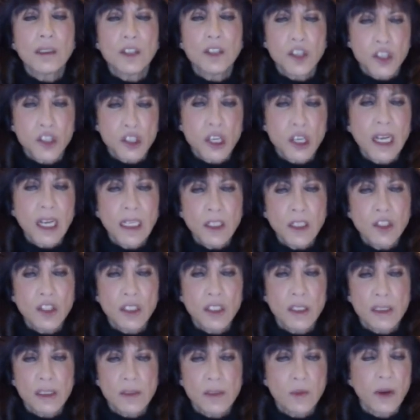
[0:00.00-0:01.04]

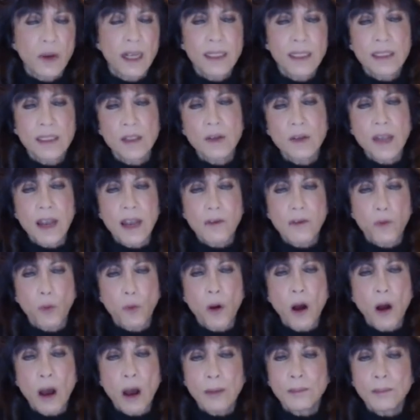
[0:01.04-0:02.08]
changes, right? So you have
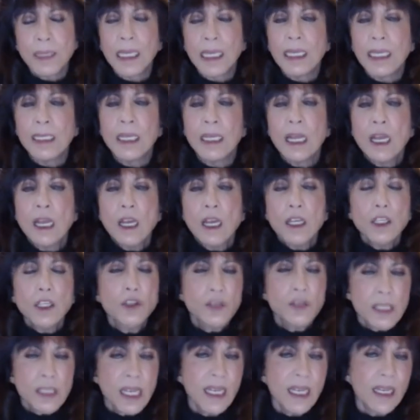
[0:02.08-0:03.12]
raw meat,
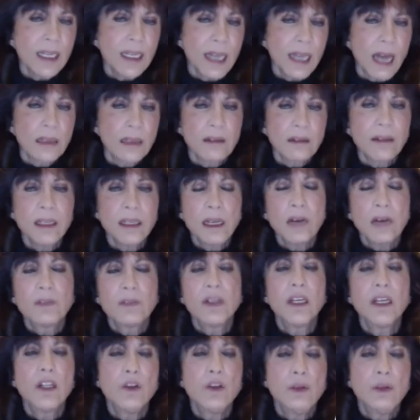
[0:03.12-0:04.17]
you take it out of the
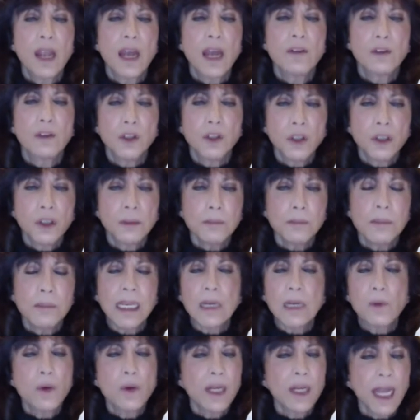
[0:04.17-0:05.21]
oven, and you have cooked
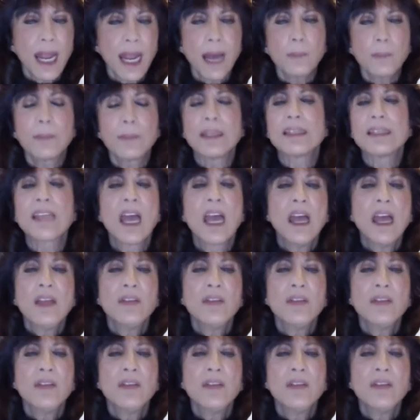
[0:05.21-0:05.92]
meat. What happens?